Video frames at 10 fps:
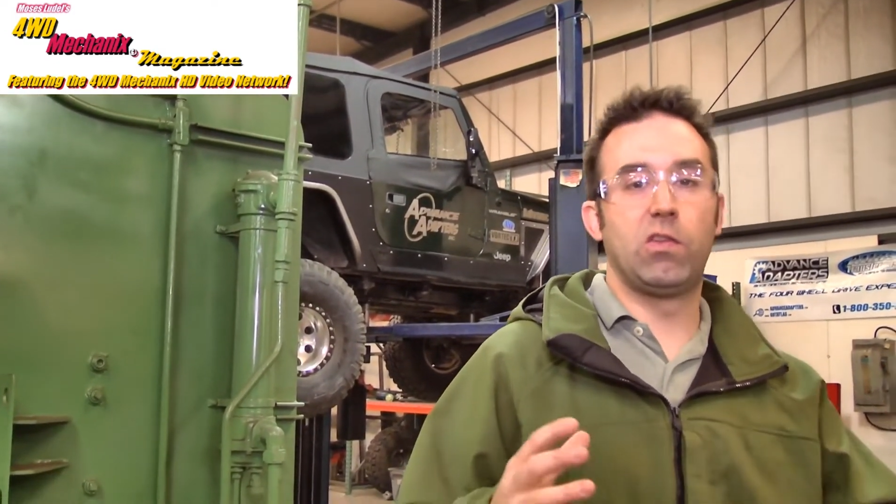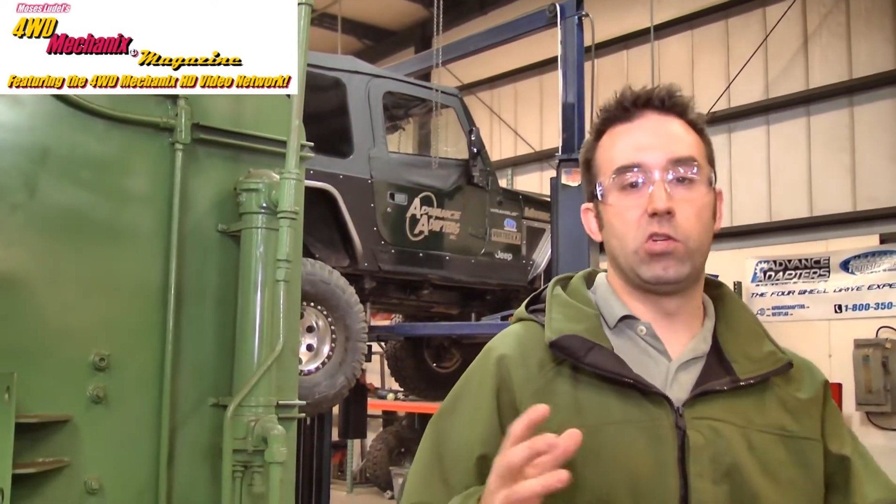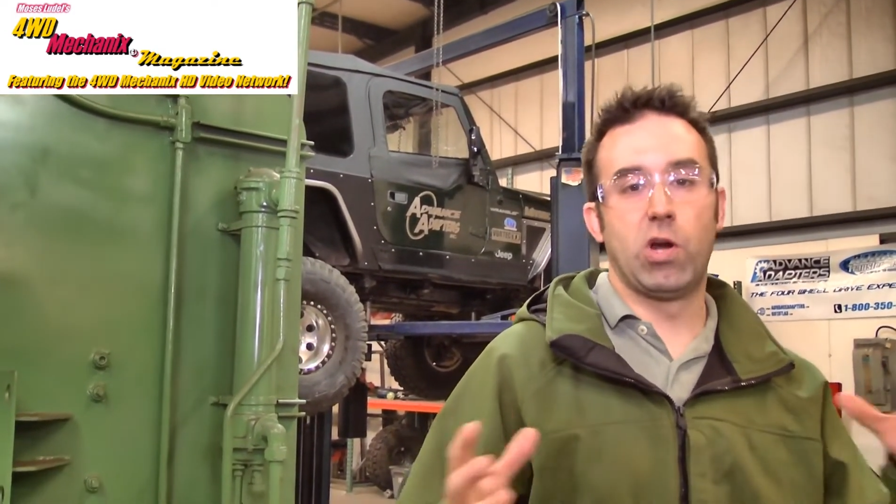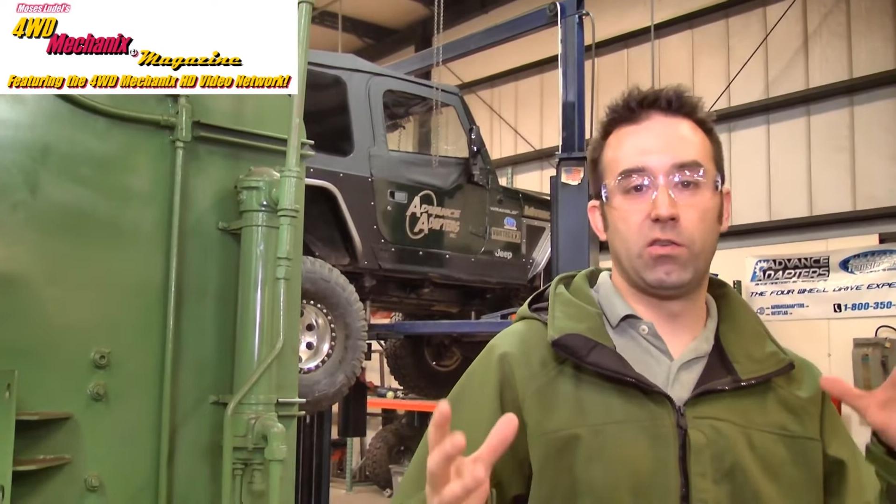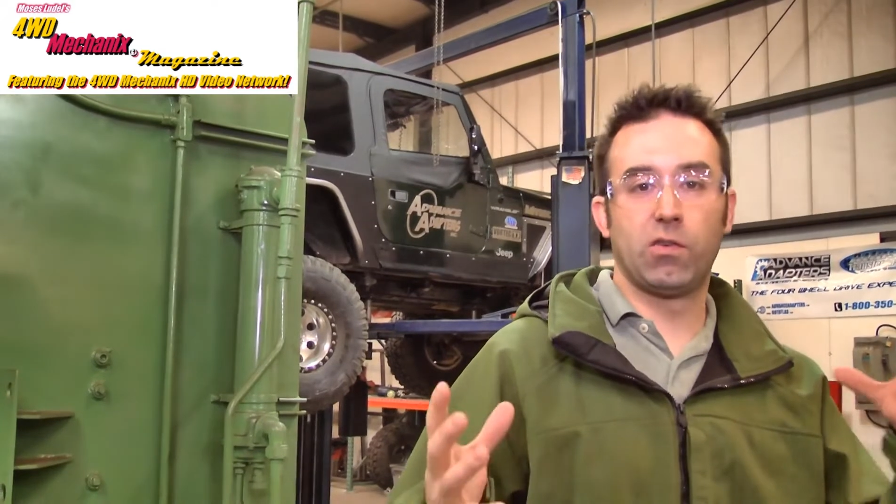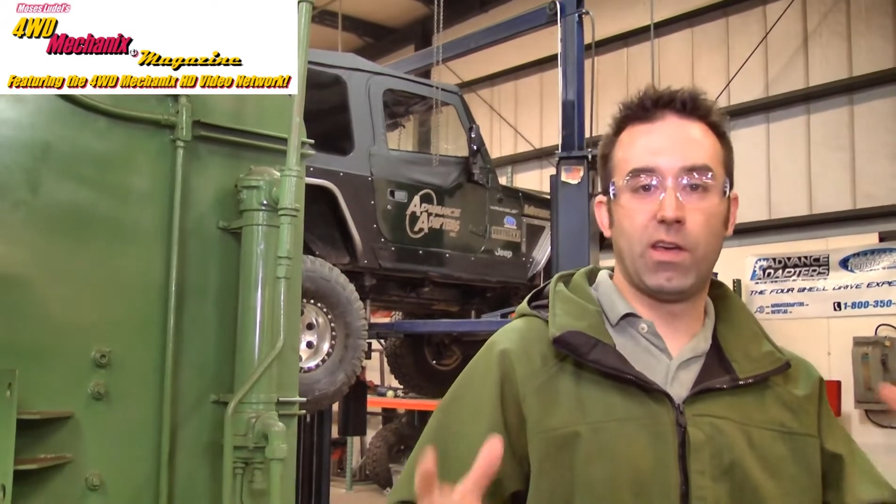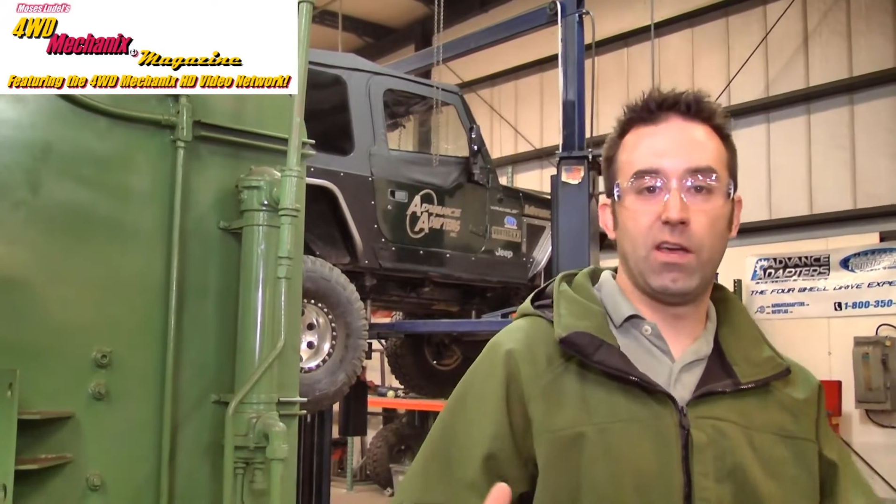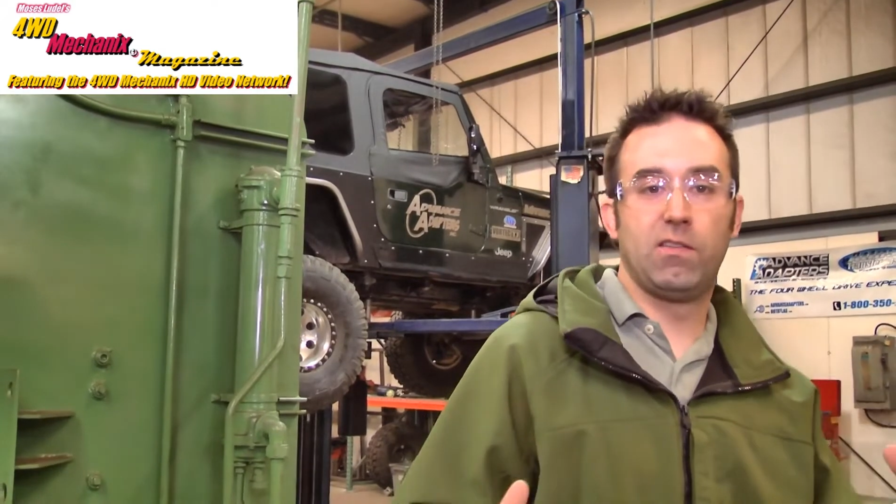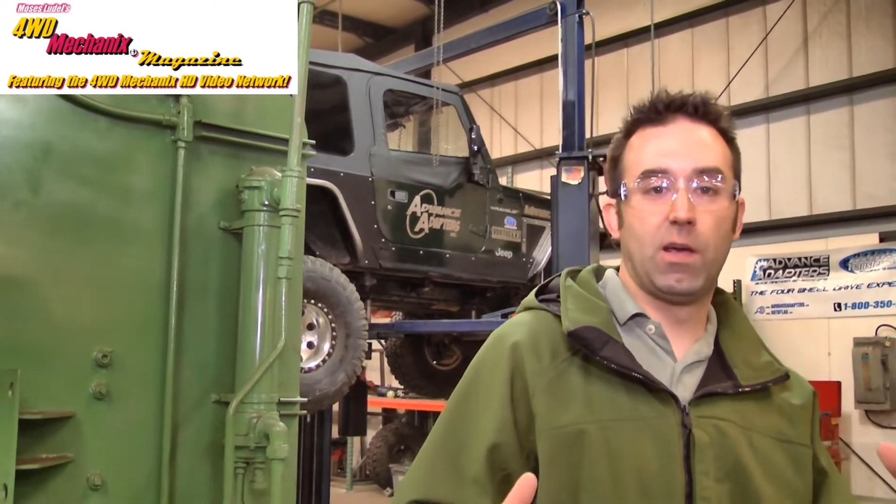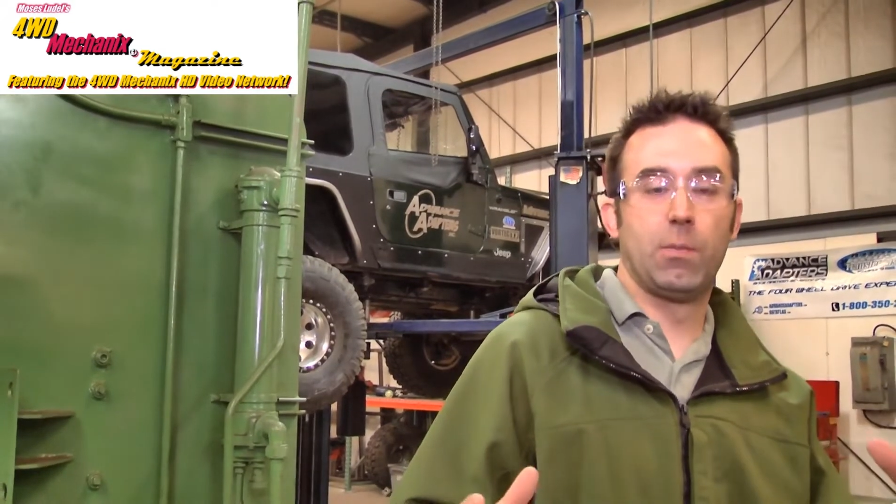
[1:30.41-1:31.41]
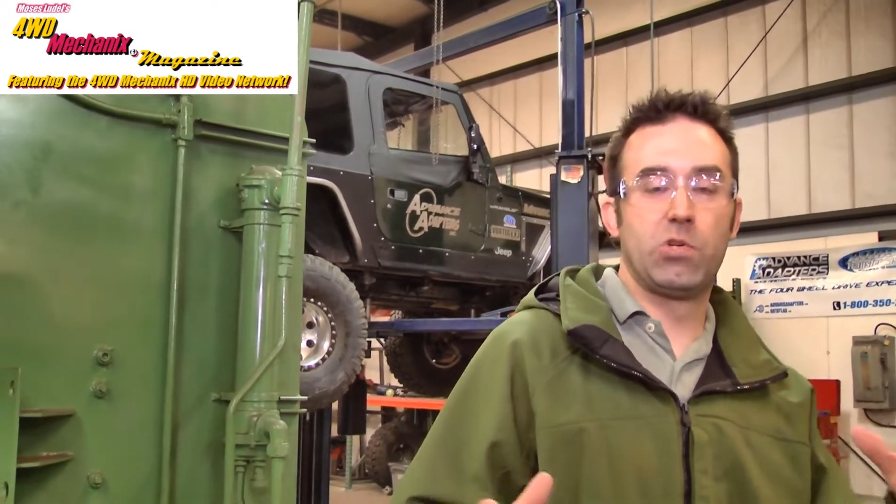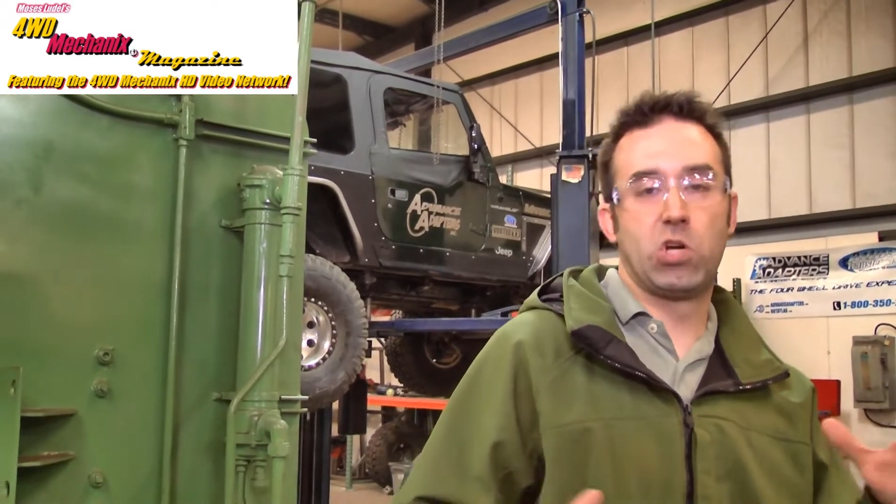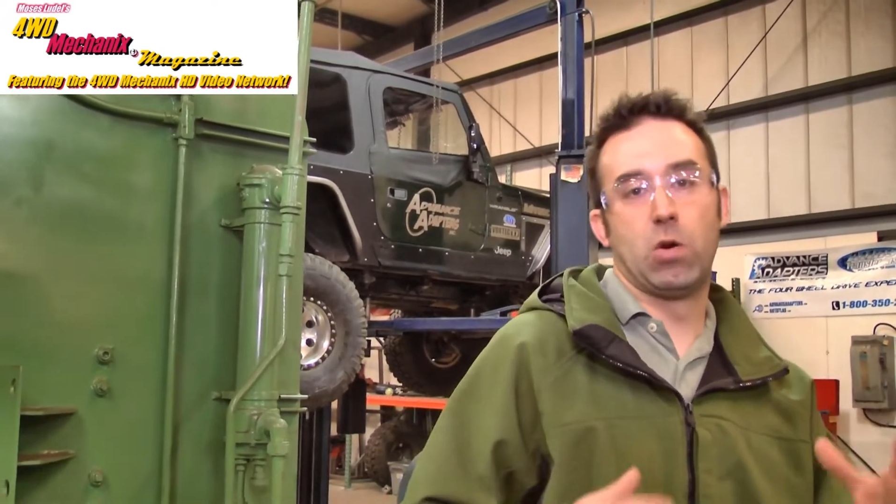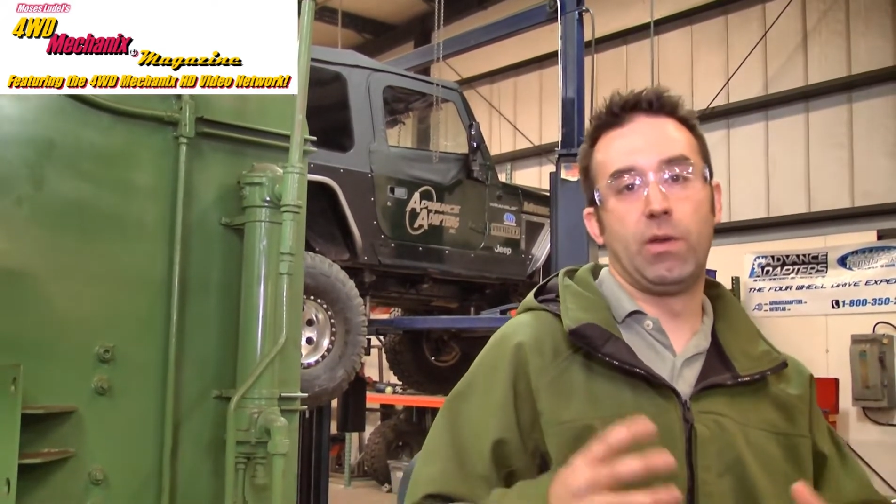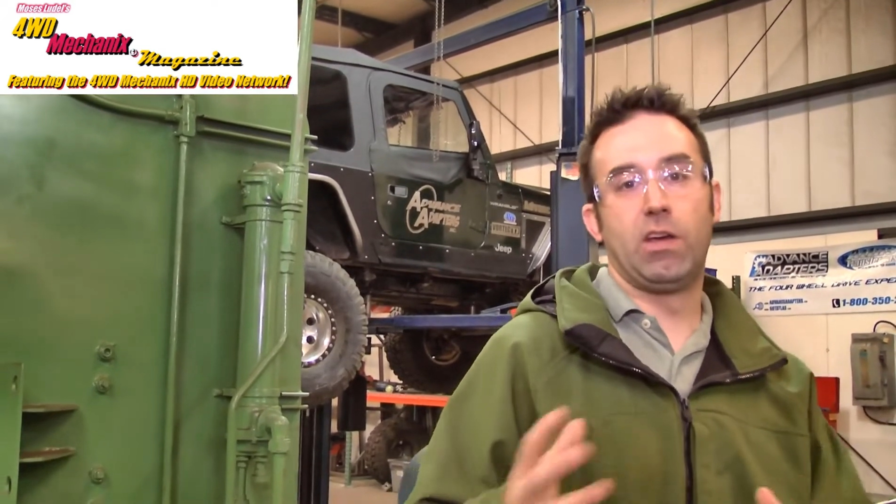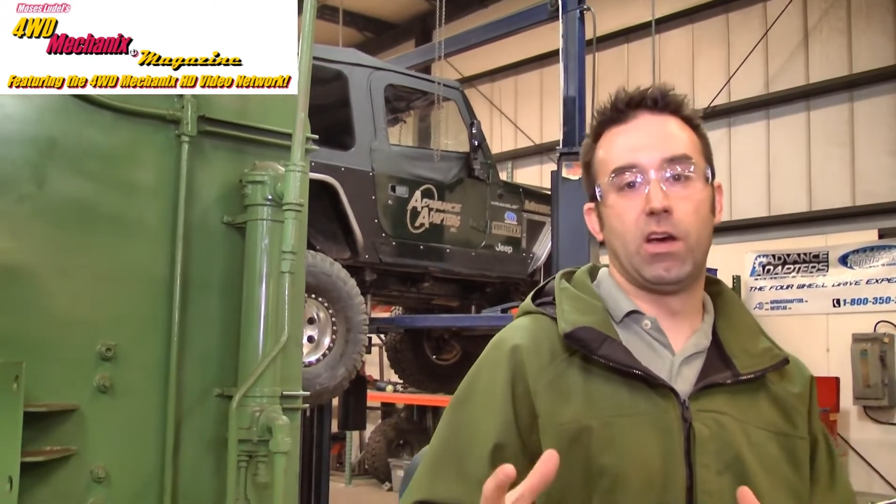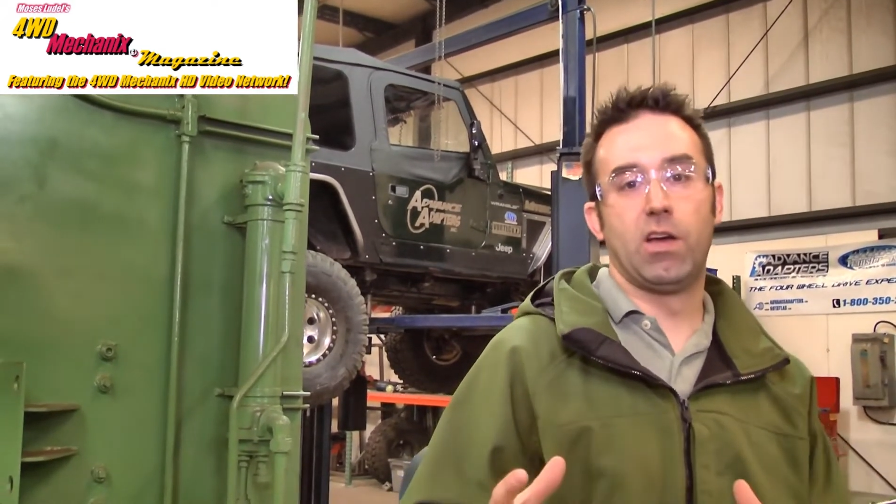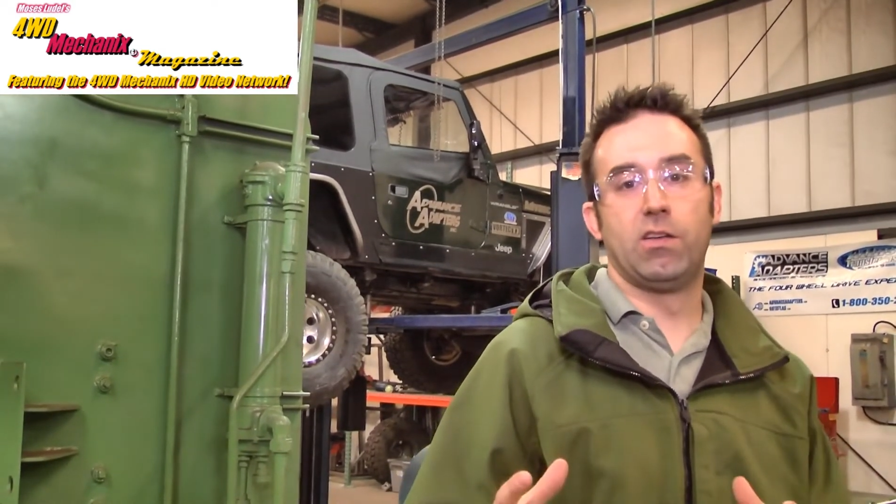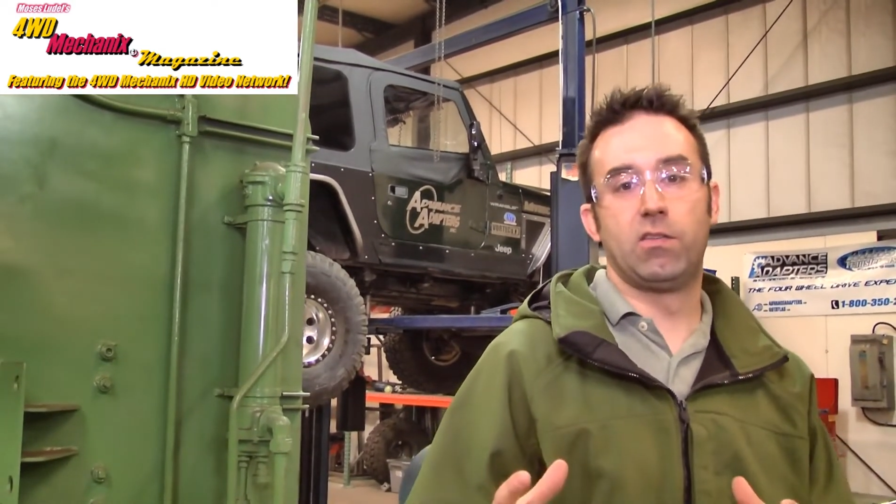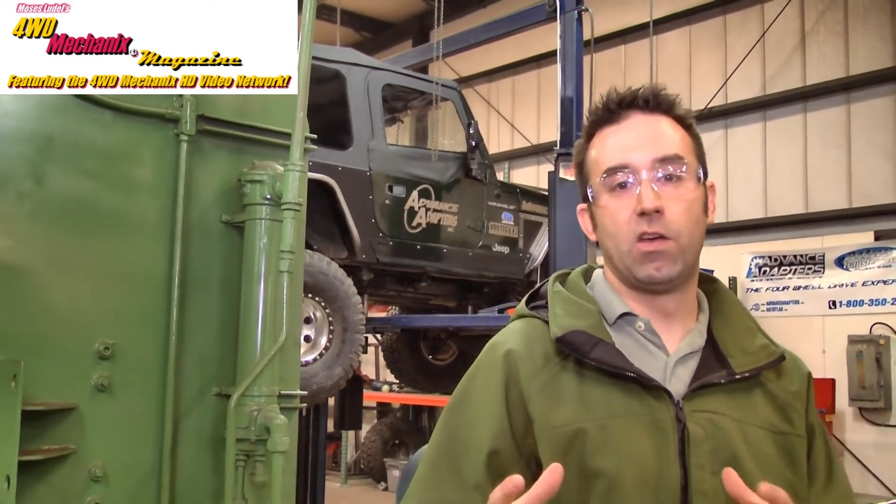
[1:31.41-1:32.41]
the transfer case temperature
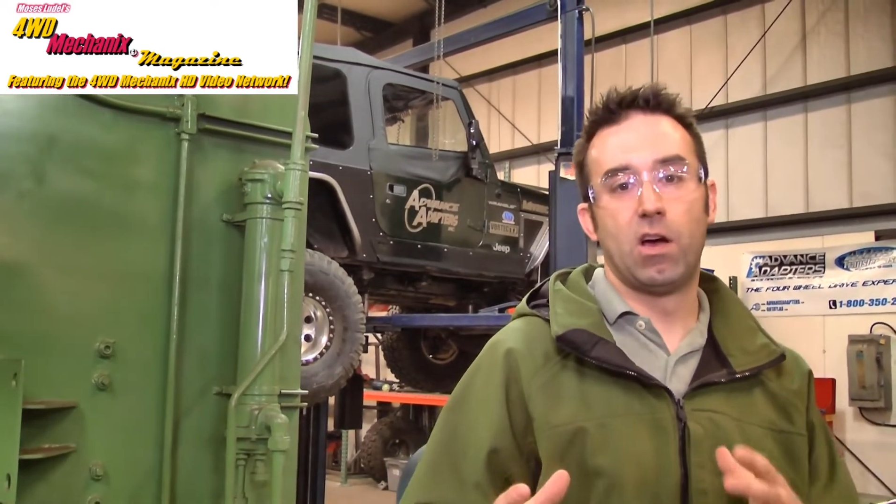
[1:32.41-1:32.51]
because